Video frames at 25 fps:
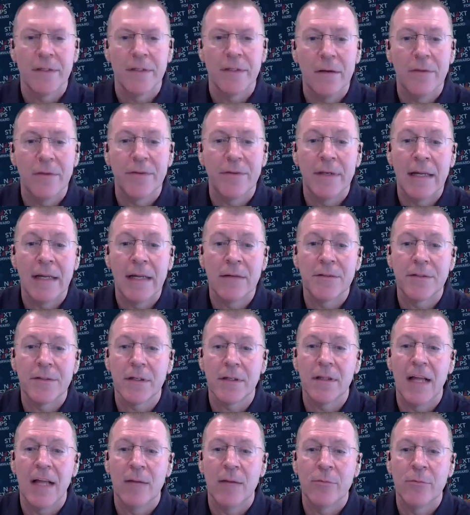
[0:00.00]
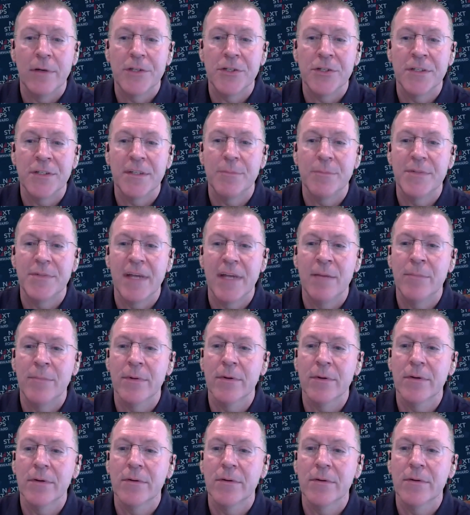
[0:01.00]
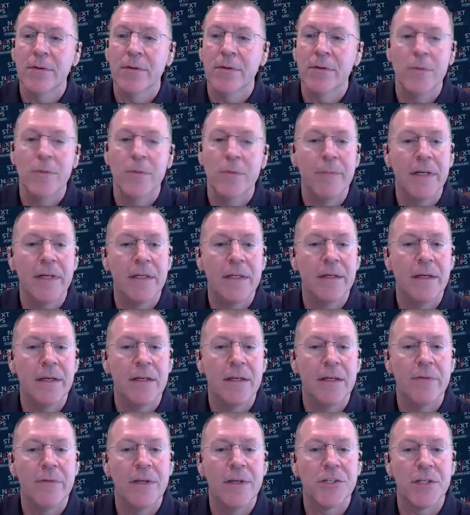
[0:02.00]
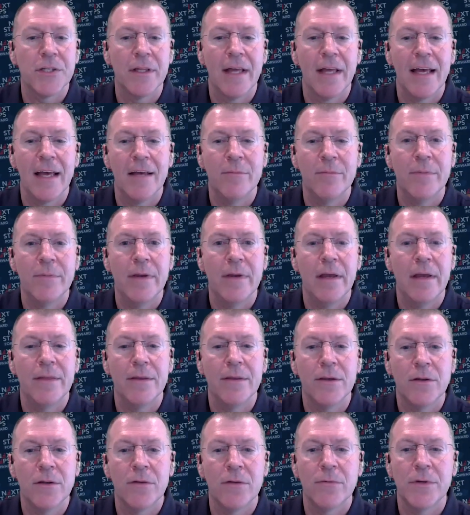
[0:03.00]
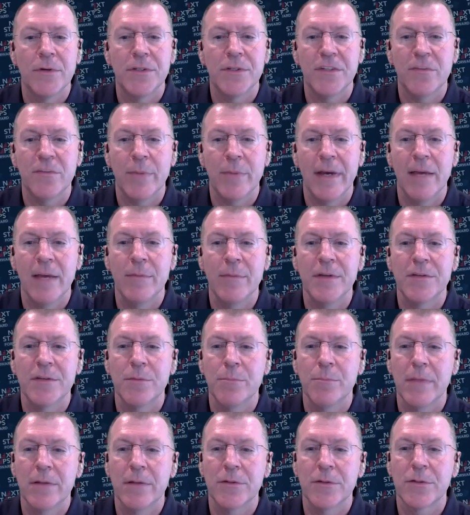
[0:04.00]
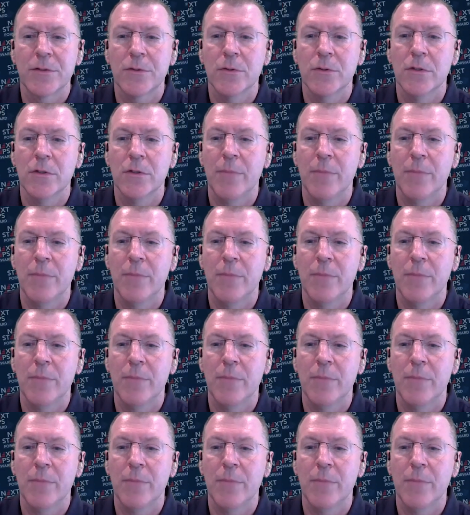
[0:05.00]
Neolth announced a collaboration in September with the Media Innovation Lab at the University of Miami's Miller School